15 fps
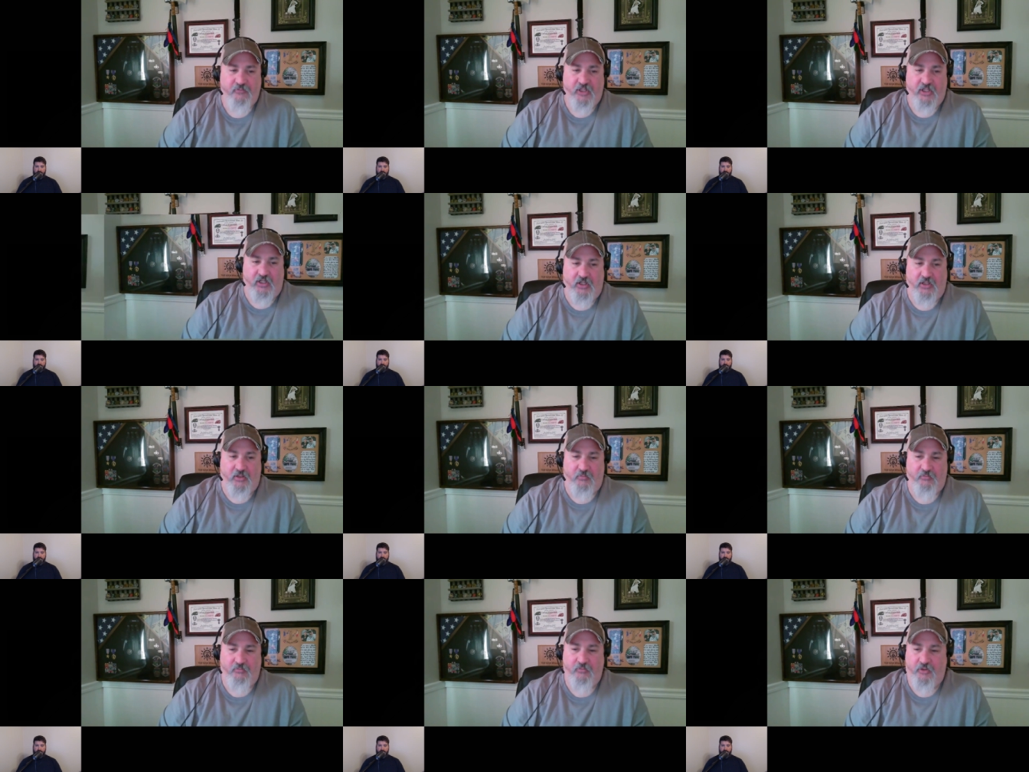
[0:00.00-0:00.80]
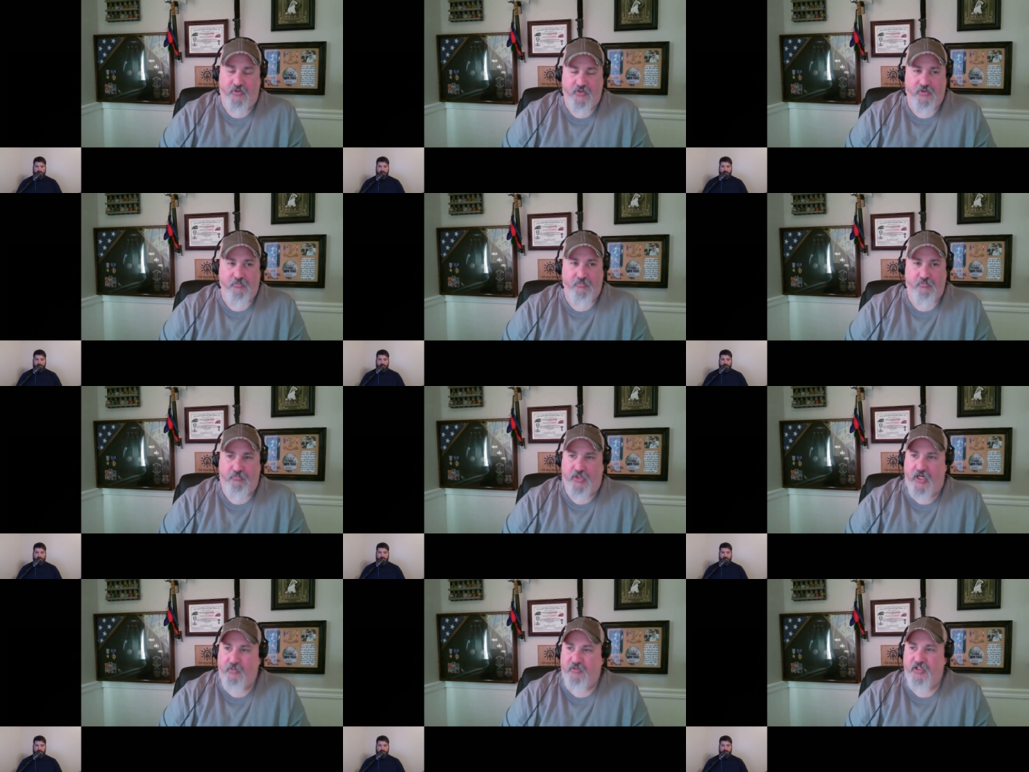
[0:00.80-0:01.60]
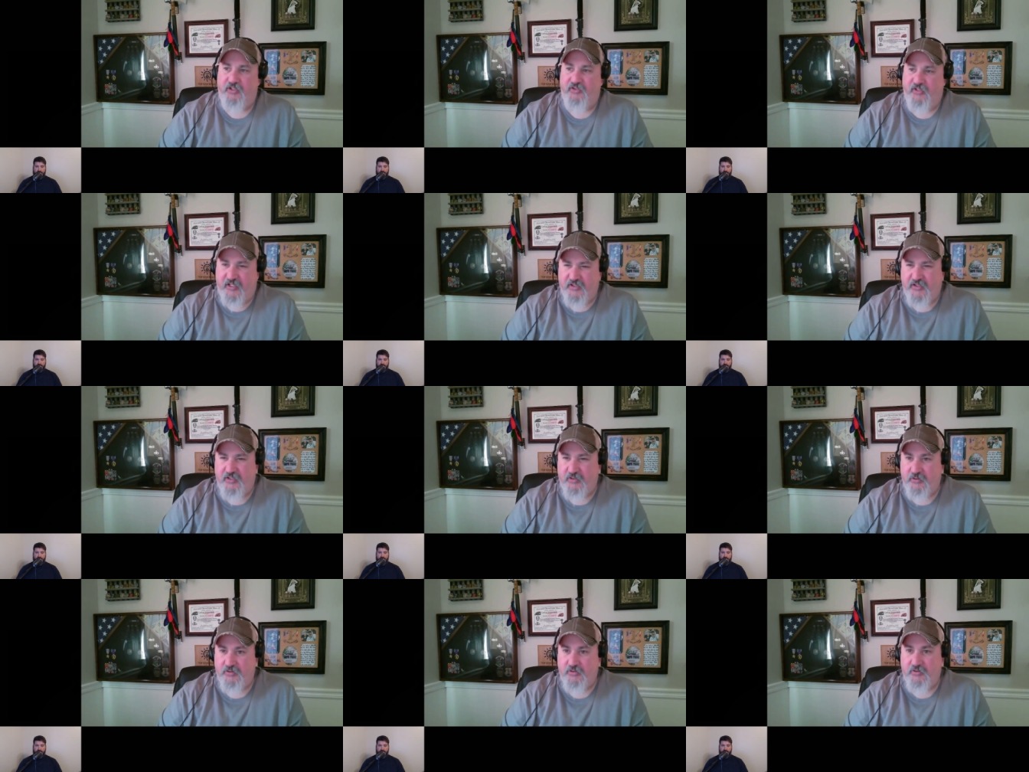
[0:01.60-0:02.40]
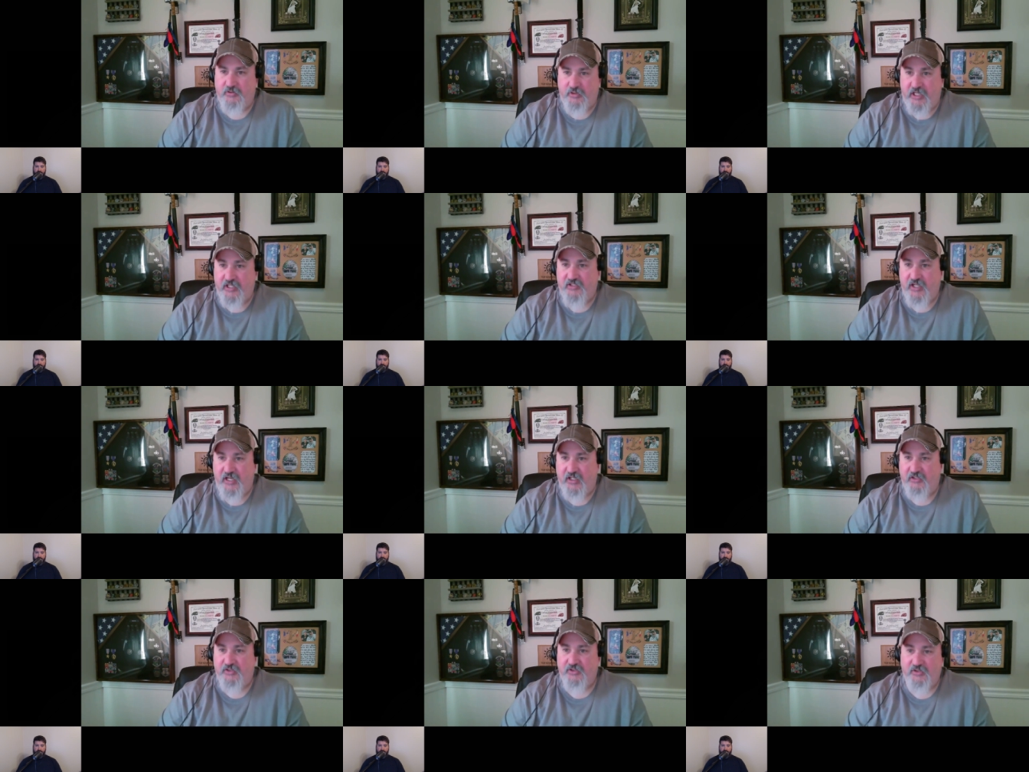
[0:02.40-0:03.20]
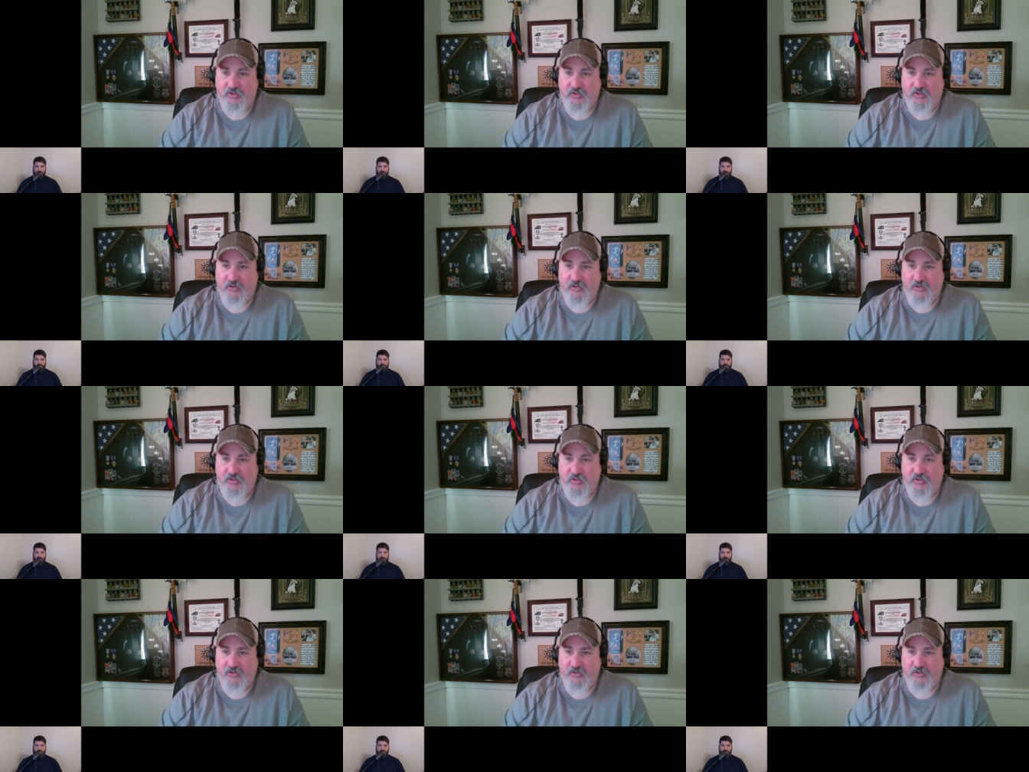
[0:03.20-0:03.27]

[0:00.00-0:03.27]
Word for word: Um, there was a probably a dozen JTACs